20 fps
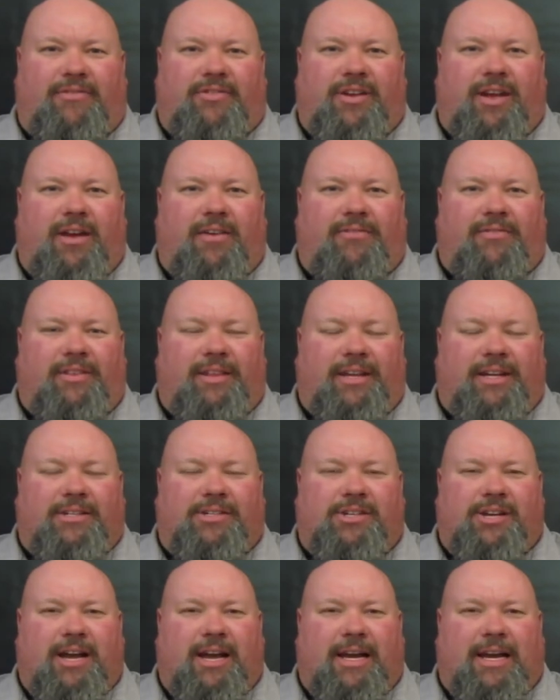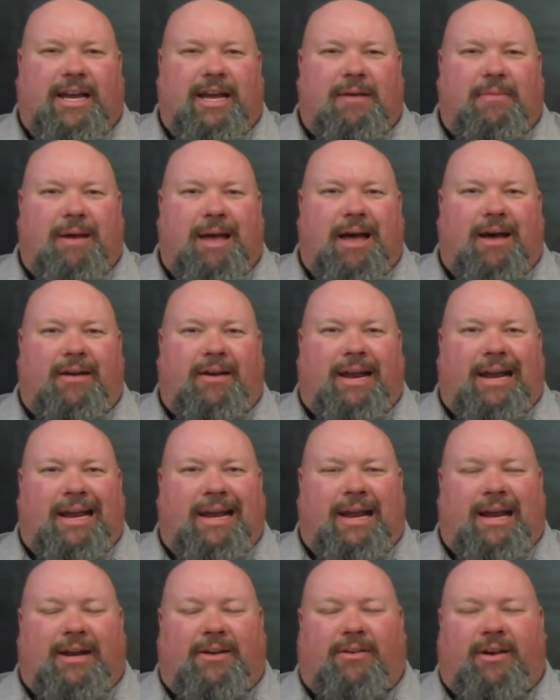definitely check him out
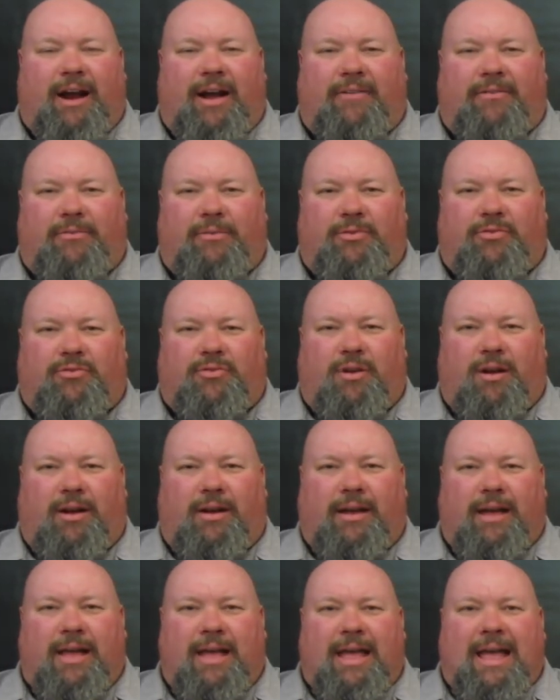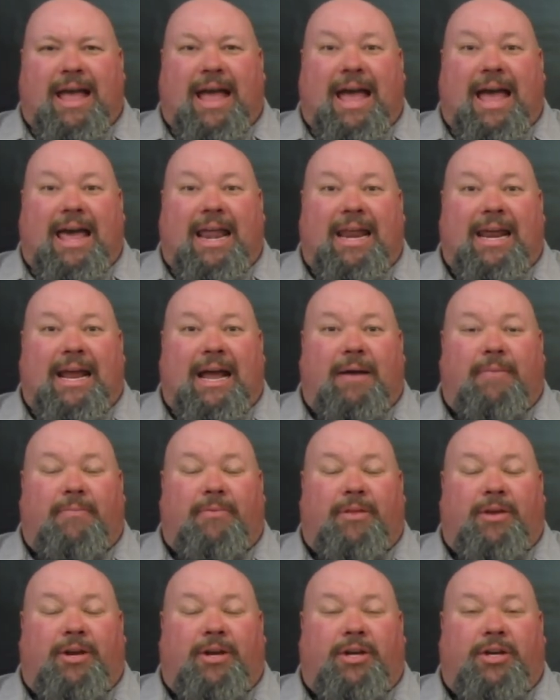in a Craftsman truck heading
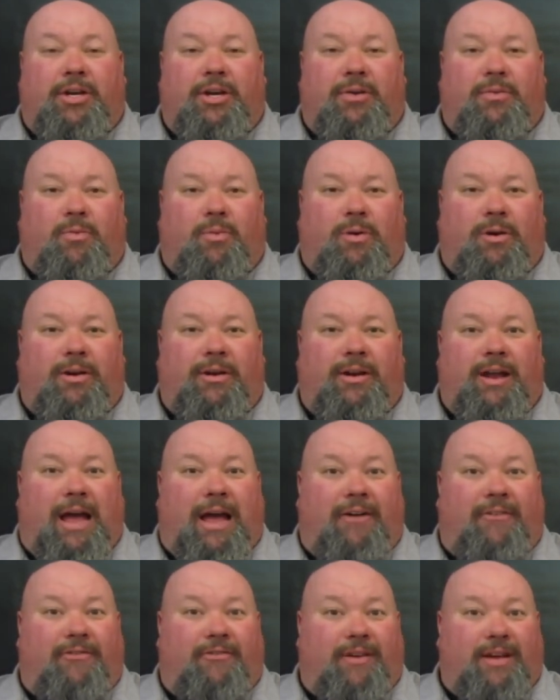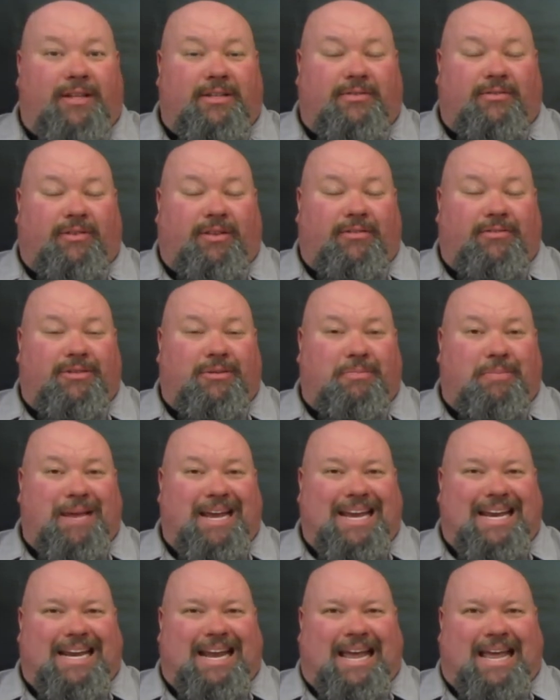up the Goodwood Festival of
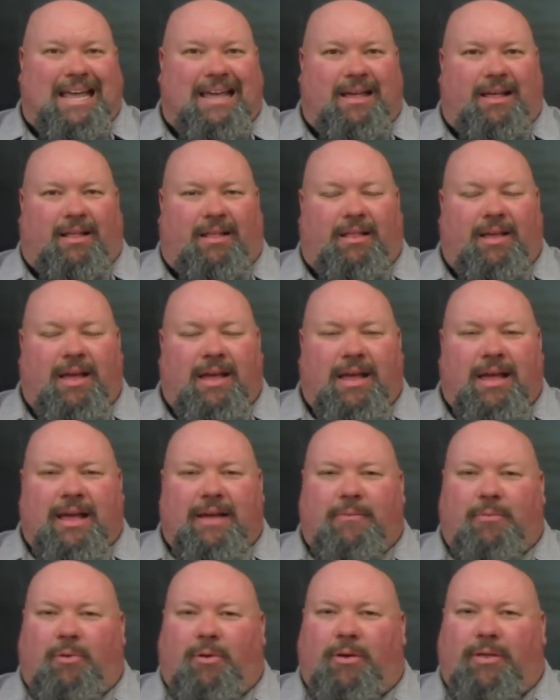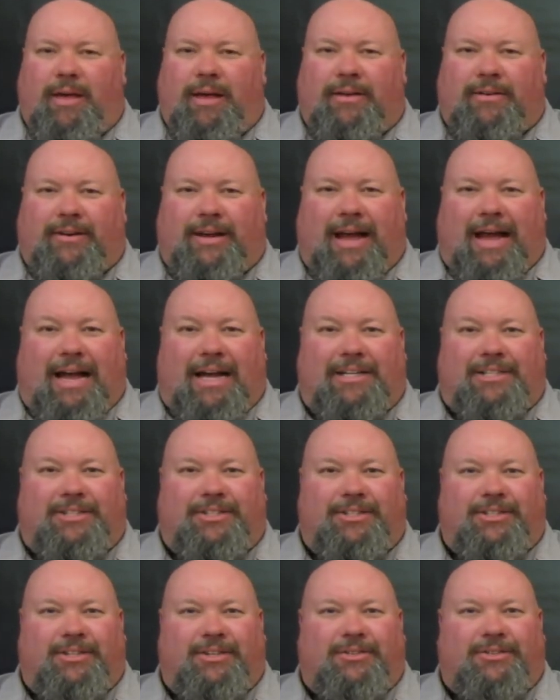Speed Hill. Boy, that guy
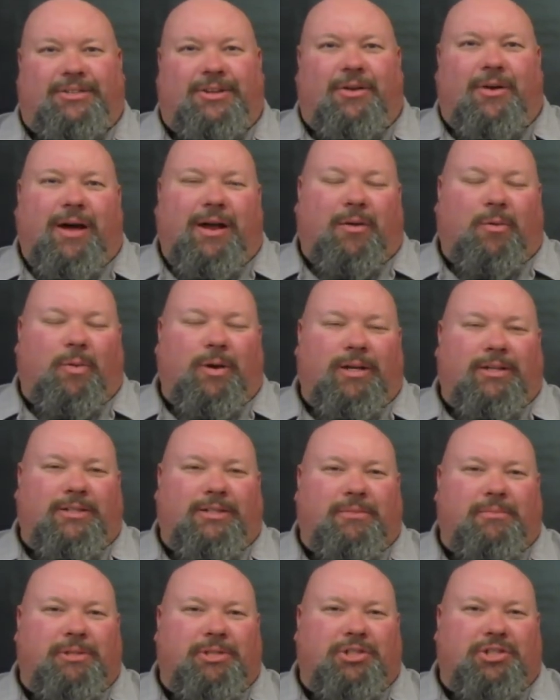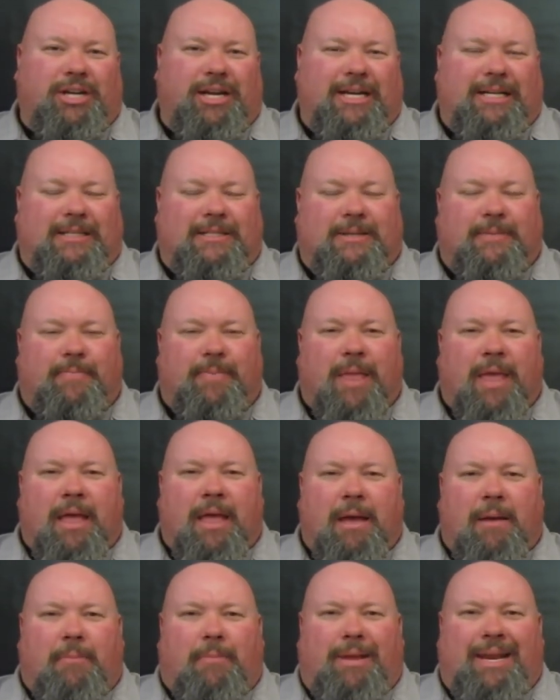sure does know how to wheel some machines.
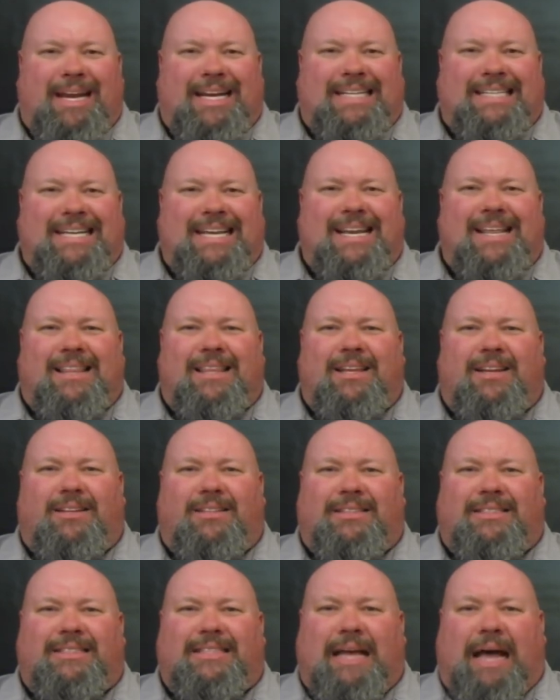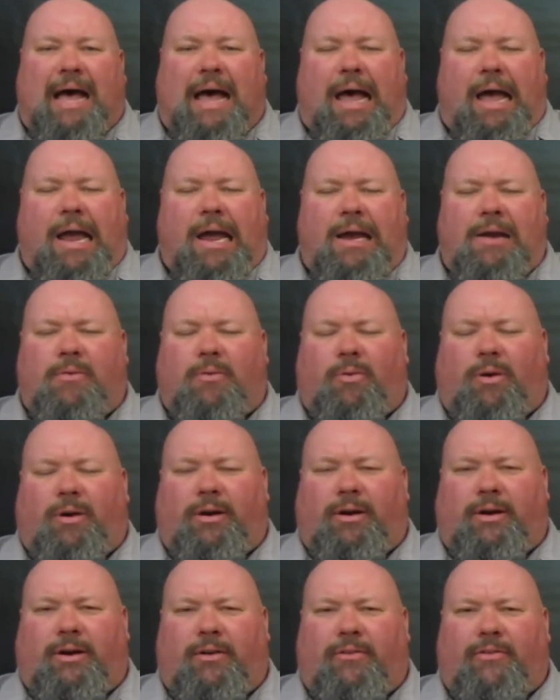But he did a little side
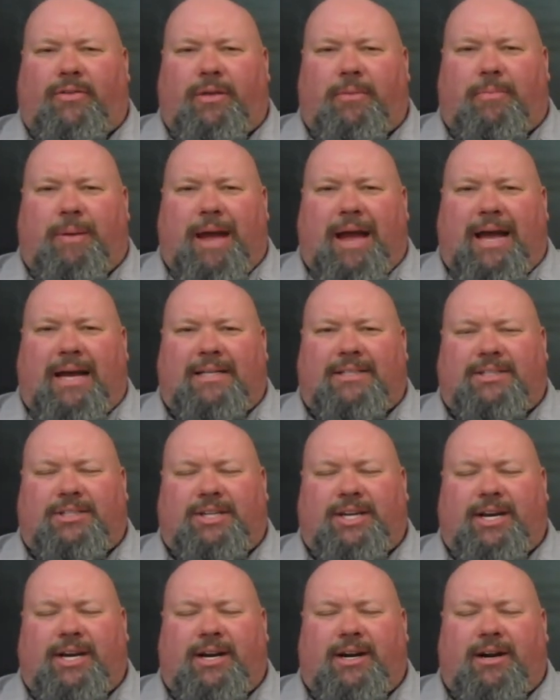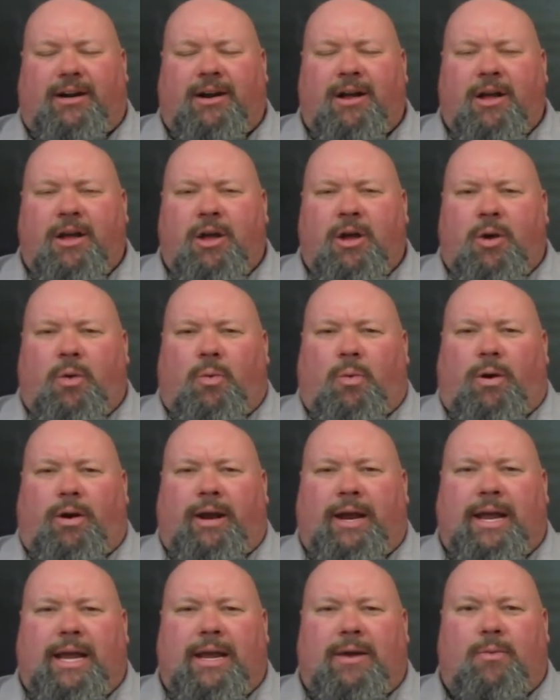work over the past year where
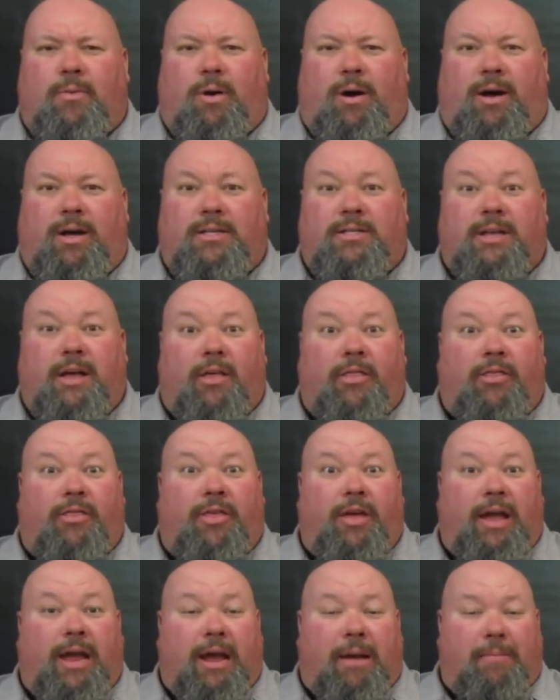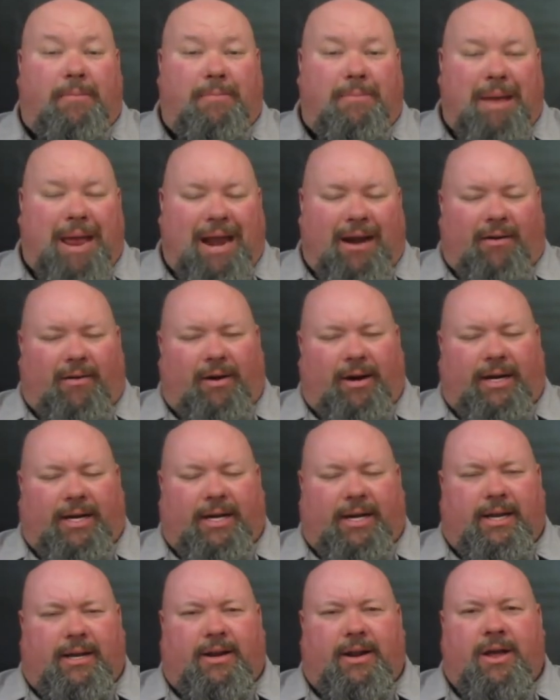he was the
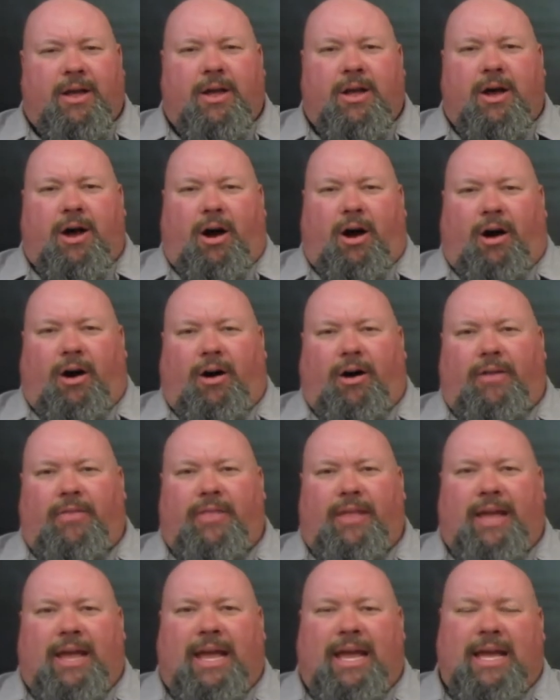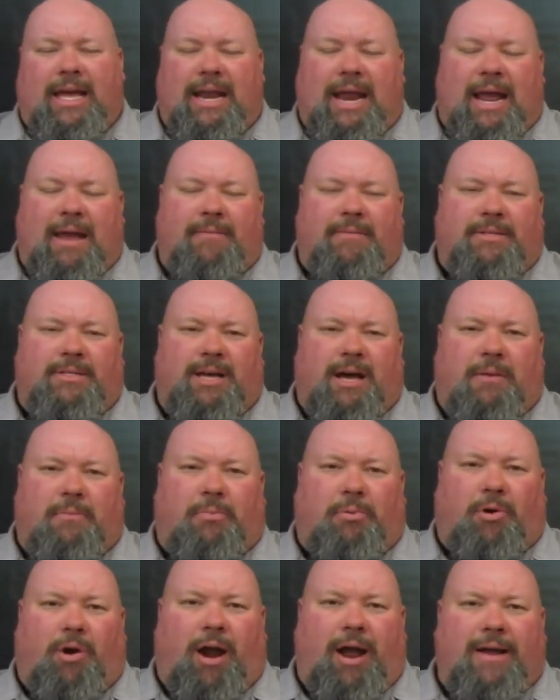Ameican on the hit Amazon
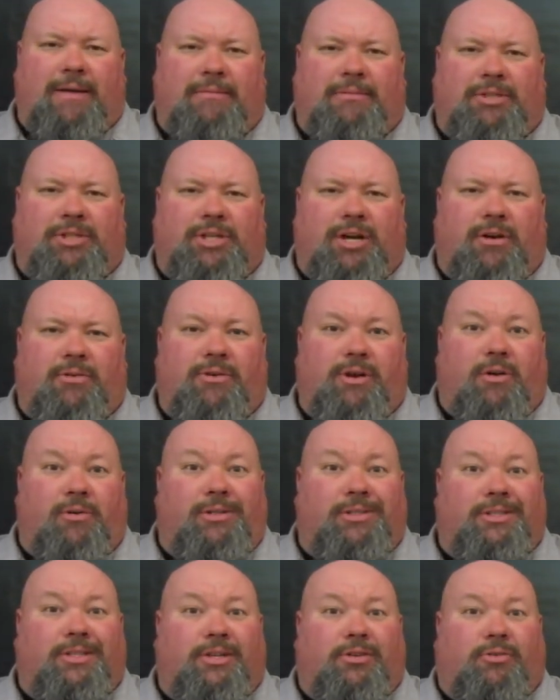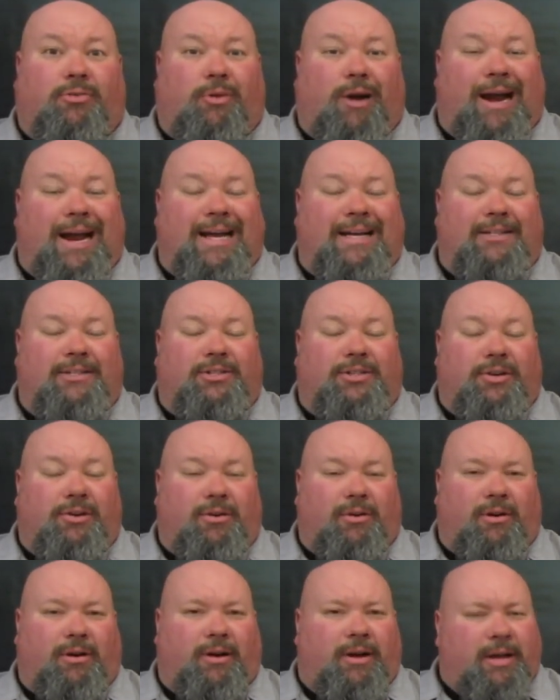Prime show known as the Grand
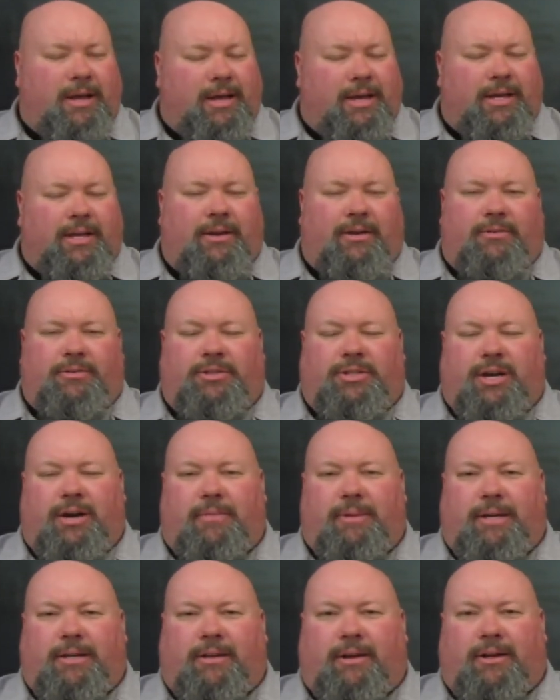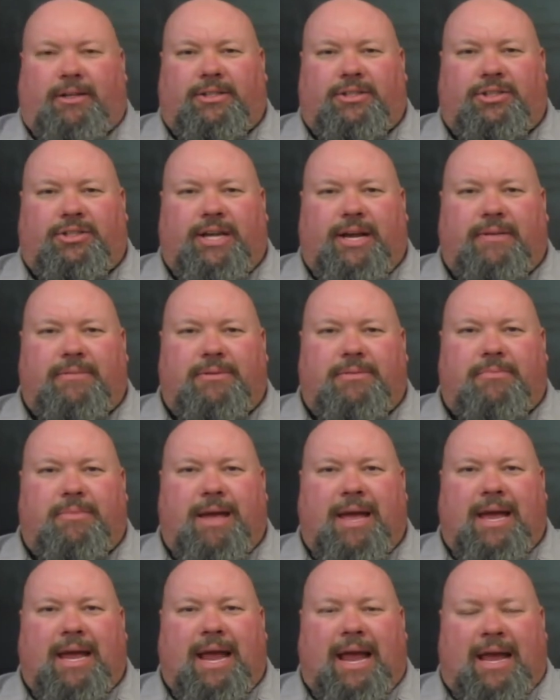Tour. You know, Jeremy Clarkson, James
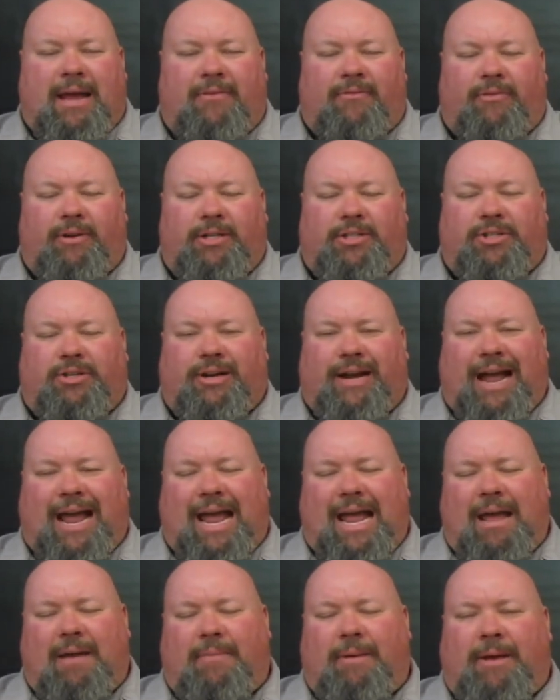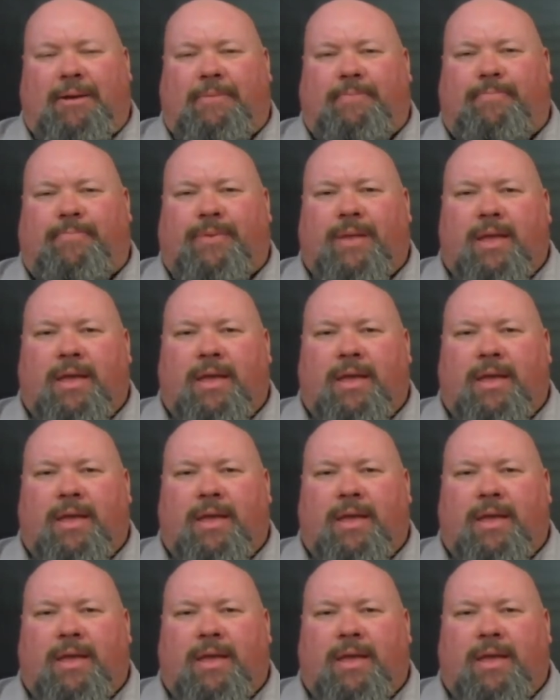May, and Richard Hammond.